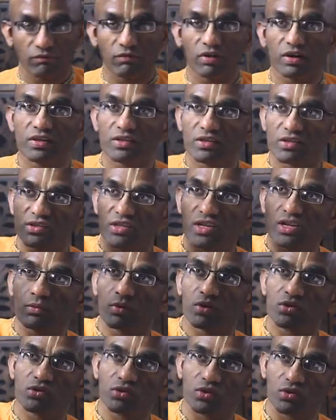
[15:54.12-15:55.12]
We'll discuss three
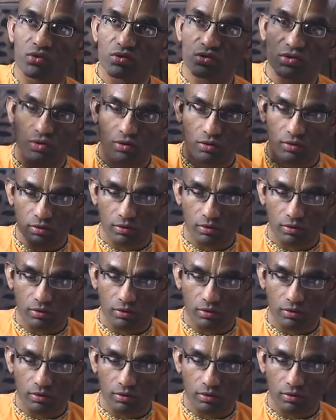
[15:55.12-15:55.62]
questions.